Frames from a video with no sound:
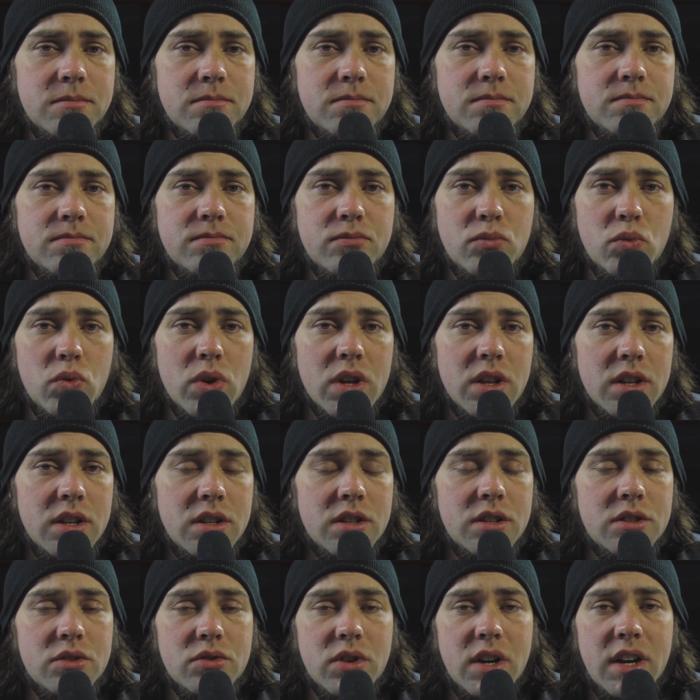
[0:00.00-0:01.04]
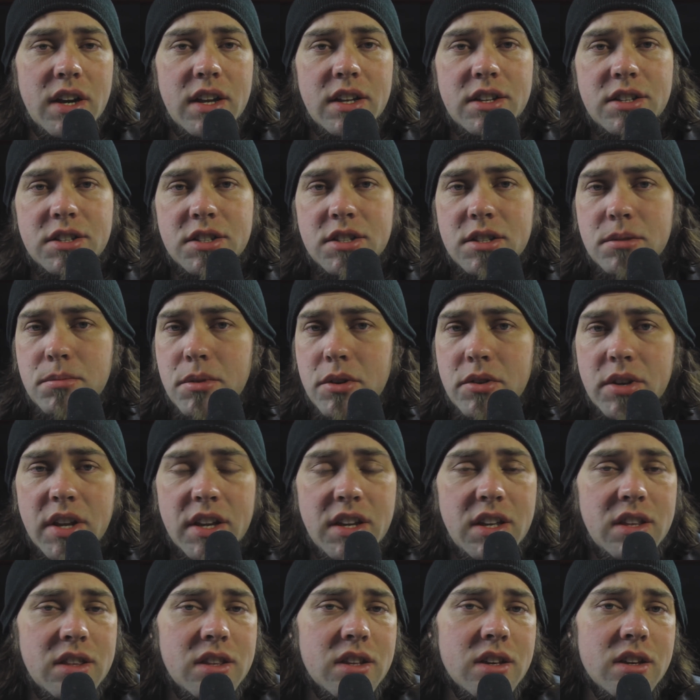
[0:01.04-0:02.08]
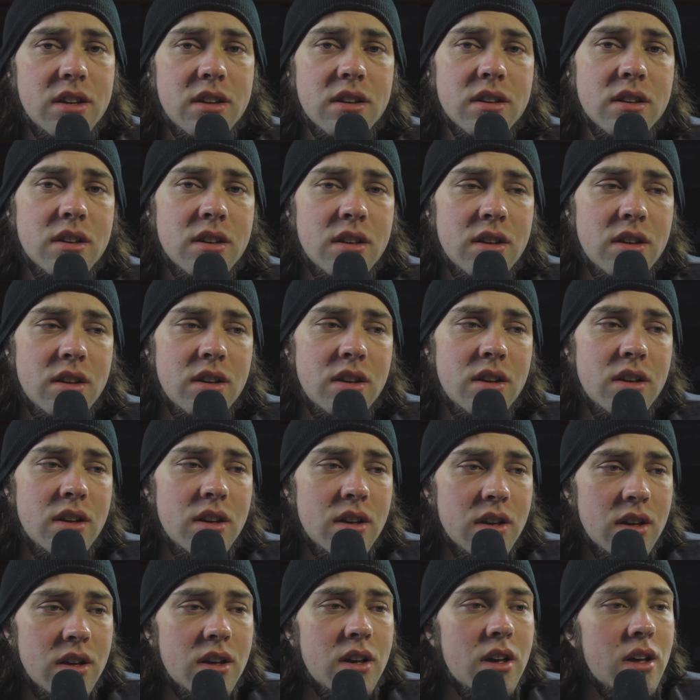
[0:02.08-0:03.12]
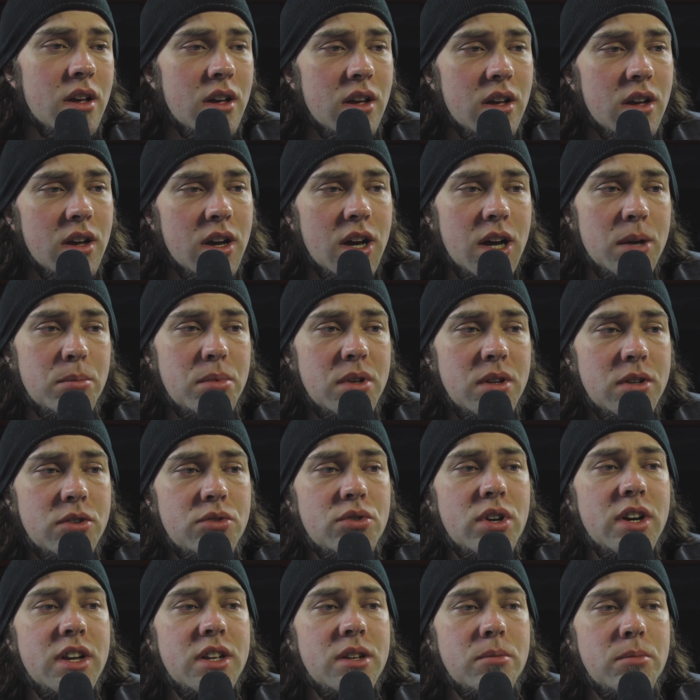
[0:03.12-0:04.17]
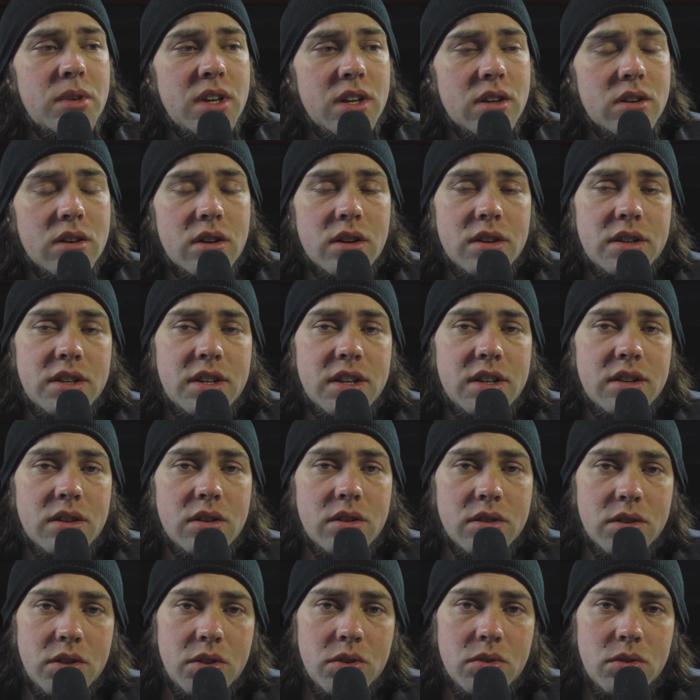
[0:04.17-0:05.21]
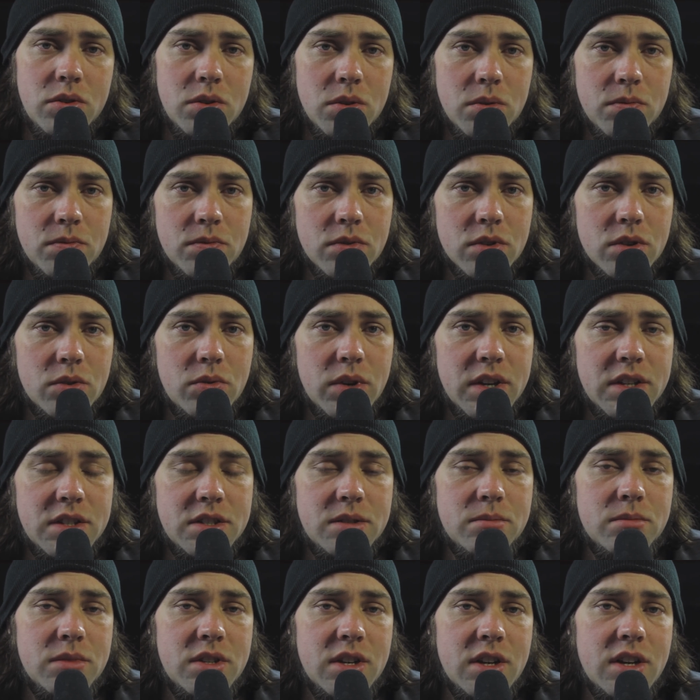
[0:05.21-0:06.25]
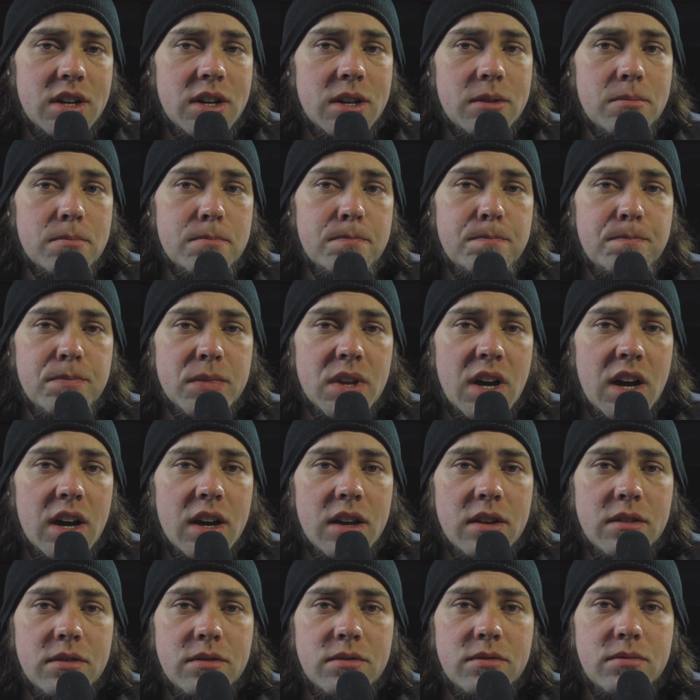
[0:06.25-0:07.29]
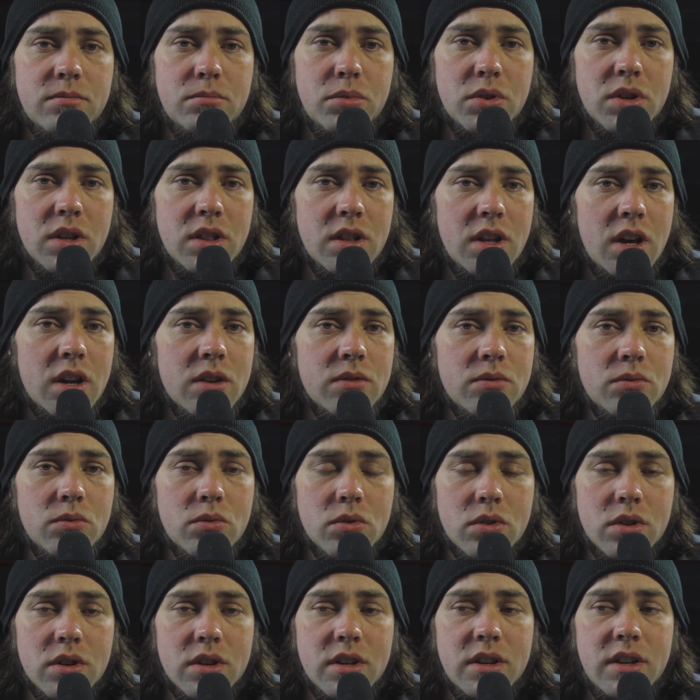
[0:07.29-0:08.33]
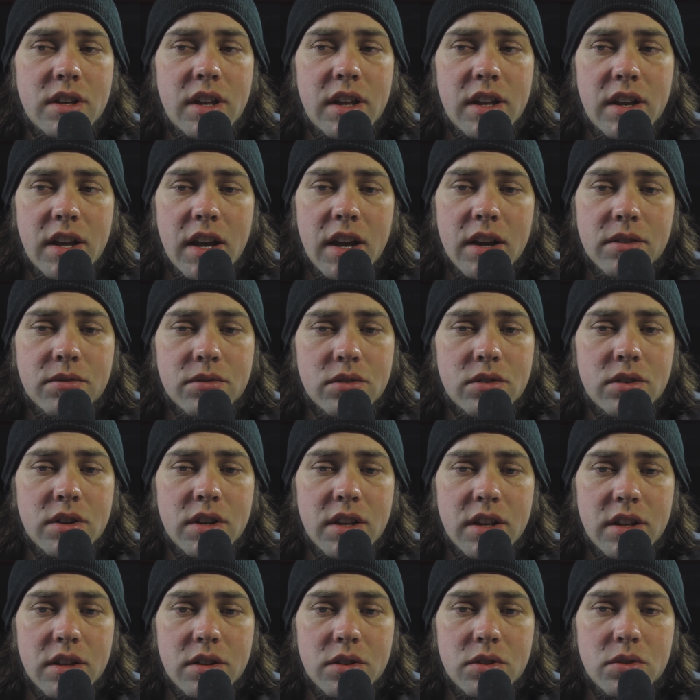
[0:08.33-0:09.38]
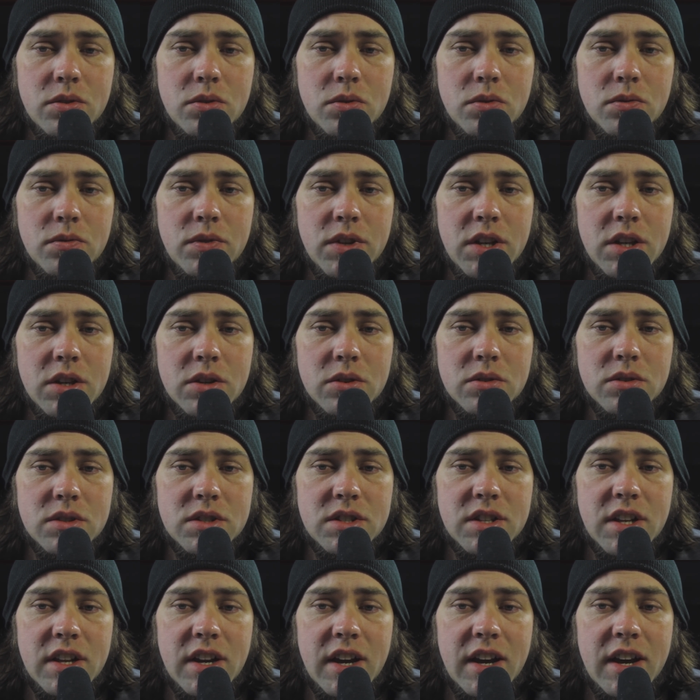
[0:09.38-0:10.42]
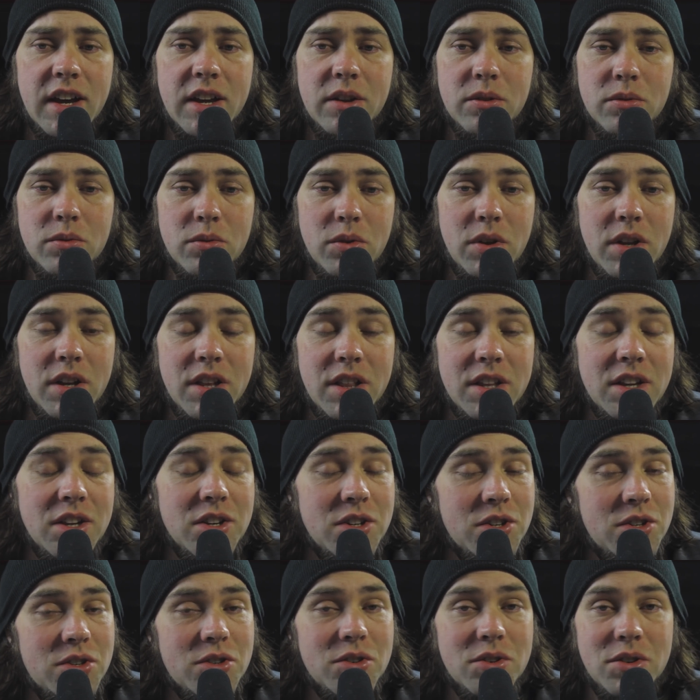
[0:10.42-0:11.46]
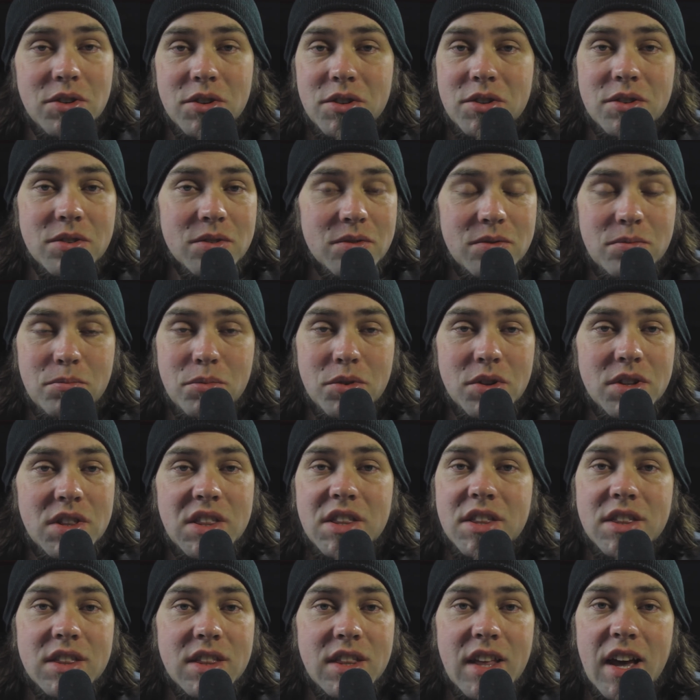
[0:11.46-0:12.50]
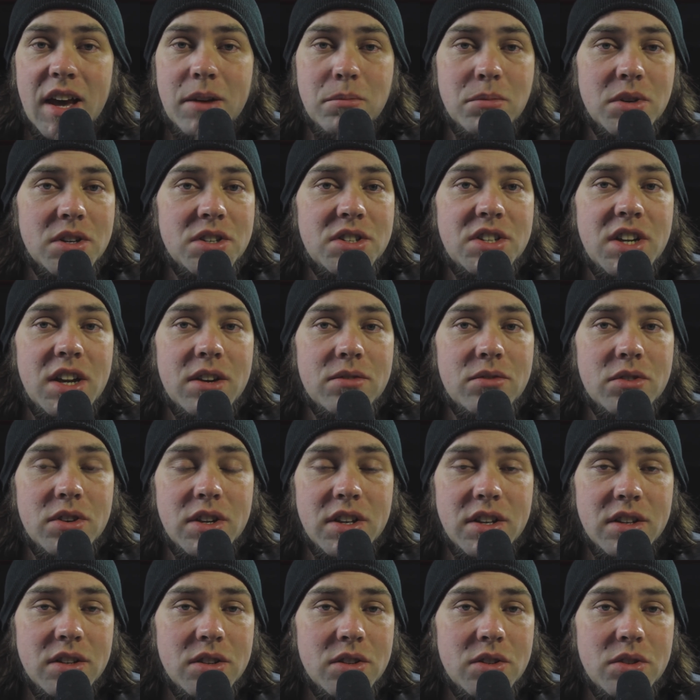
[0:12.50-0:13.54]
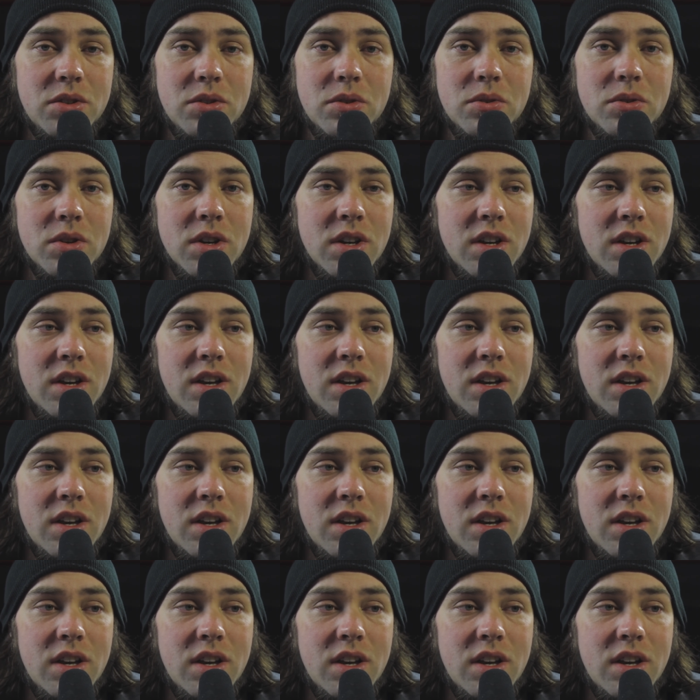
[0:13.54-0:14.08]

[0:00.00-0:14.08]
willing to try just about anything. I've been trying to make content on YouTube for quite some time. I've put a lot of work and effort into videos that I really shouldn't have put that much effort into,